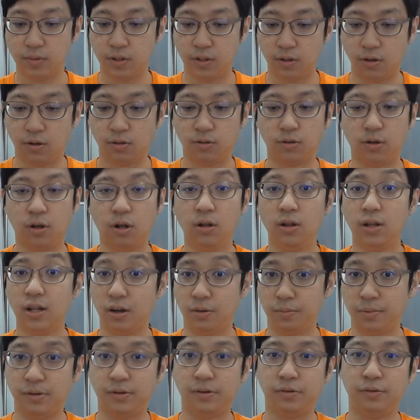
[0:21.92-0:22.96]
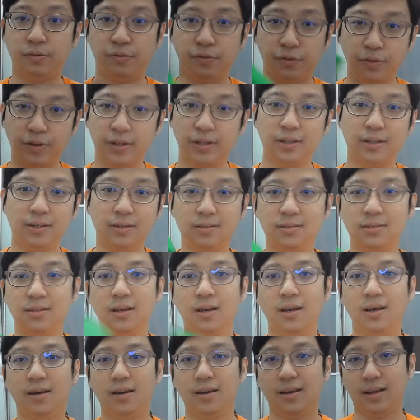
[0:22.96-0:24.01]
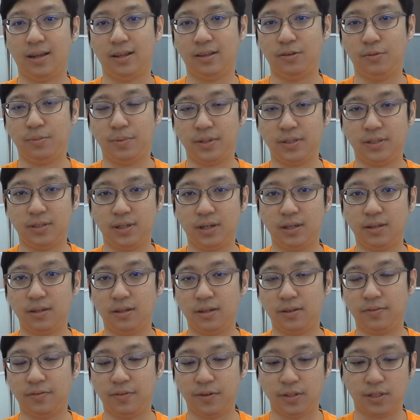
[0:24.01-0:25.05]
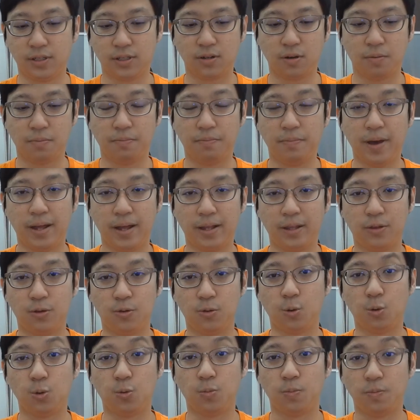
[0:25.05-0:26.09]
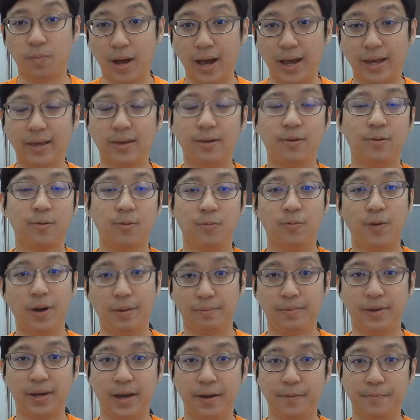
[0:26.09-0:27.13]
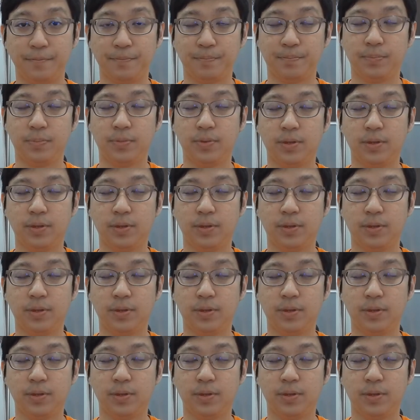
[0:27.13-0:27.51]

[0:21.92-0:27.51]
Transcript: Although I'll be reviewing this, and you'll be seeing the difference compared to my webcam.